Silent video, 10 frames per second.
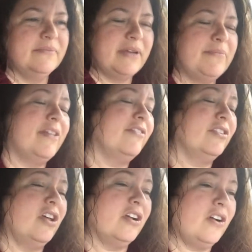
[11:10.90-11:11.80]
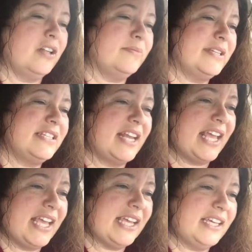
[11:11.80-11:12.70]
my mother-in-law called me
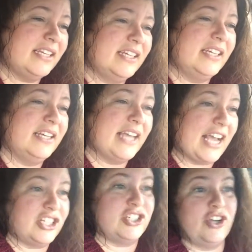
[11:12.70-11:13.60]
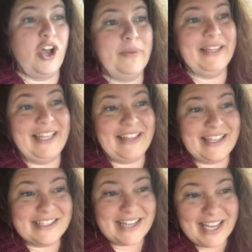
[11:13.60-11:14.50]
today. Actually, she called me late
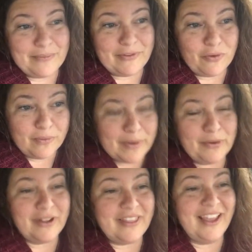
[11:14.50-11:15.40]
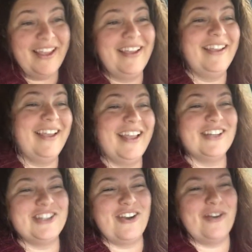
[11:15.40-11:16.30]
last night before my birthday,
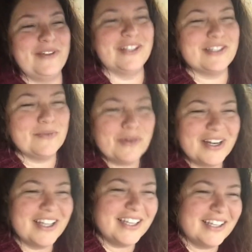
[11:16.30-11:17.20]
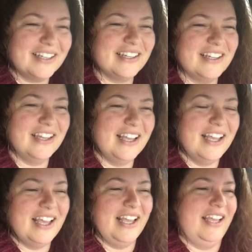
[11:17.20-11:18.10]
and she called me this morning.
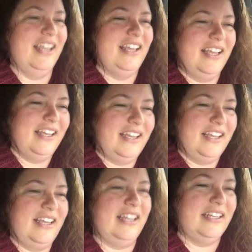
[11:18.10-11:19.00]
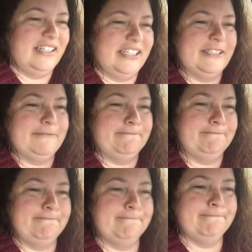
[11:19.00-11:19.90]
And
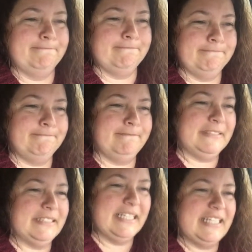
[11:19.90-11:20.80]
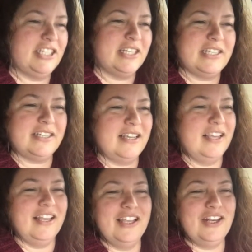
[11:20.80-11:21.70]
um, it's just,
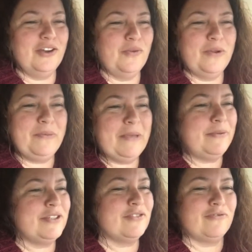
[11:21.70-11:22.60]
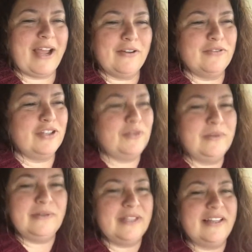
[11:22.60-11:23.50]
you know, when people surround you
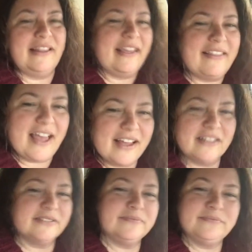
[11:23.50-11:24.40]
like that,